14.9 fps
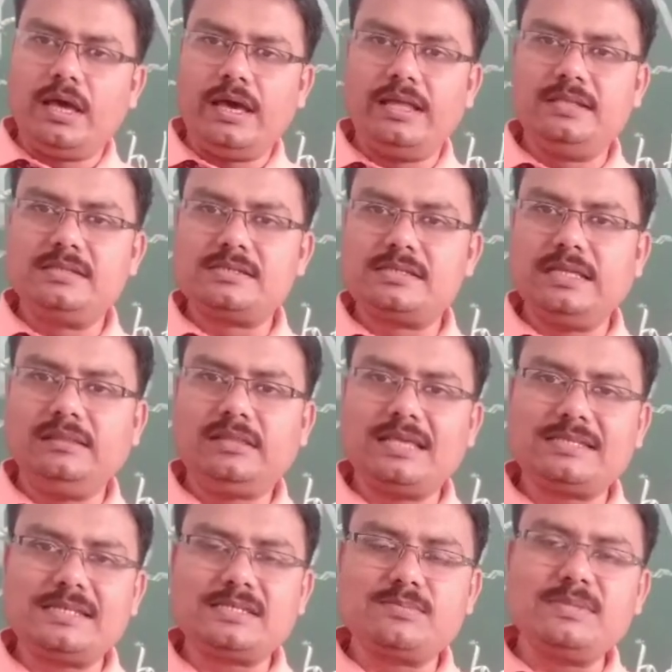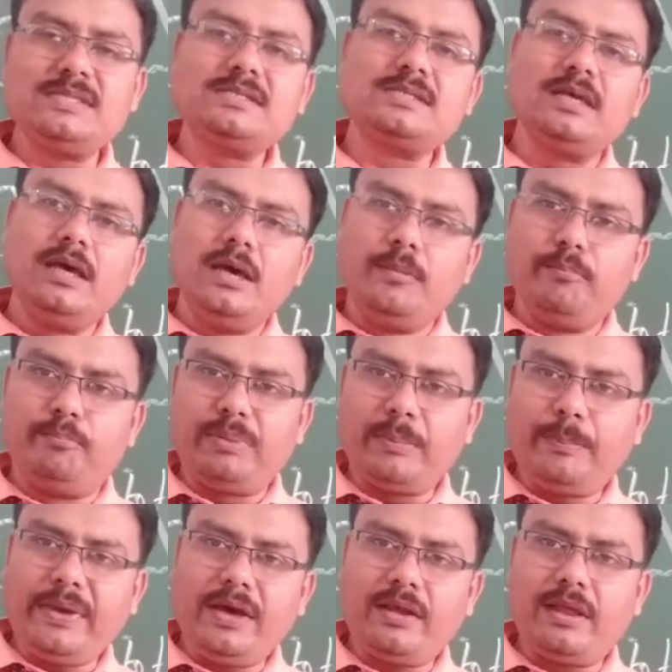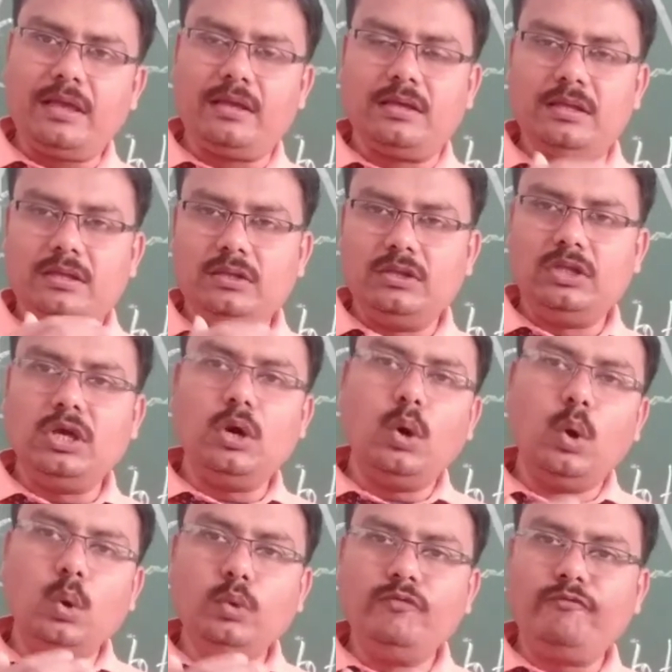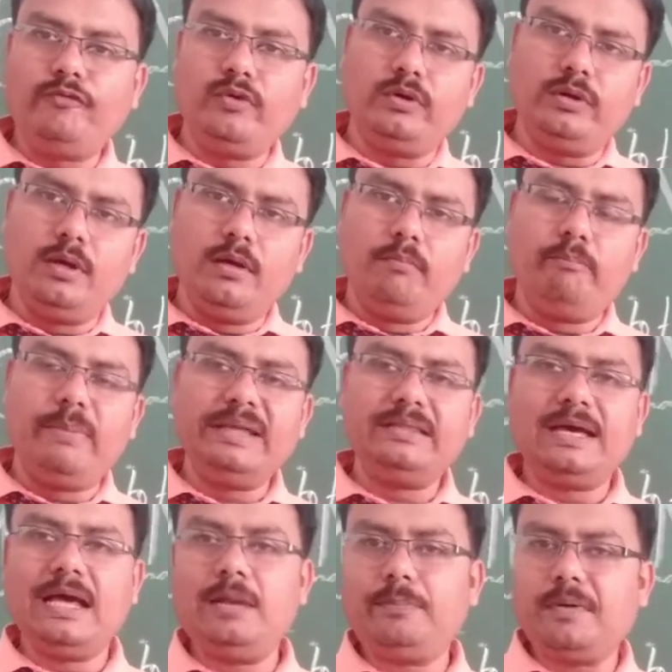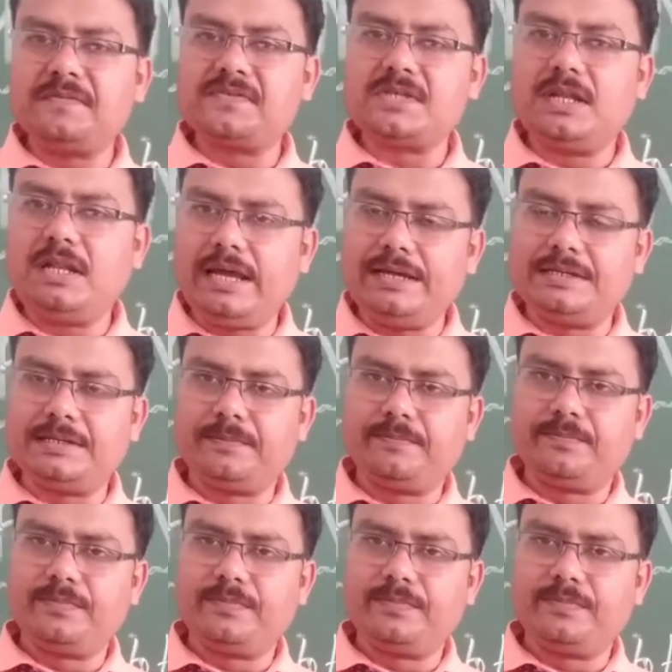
and synthesis means preparing their own food by the help of sunlight.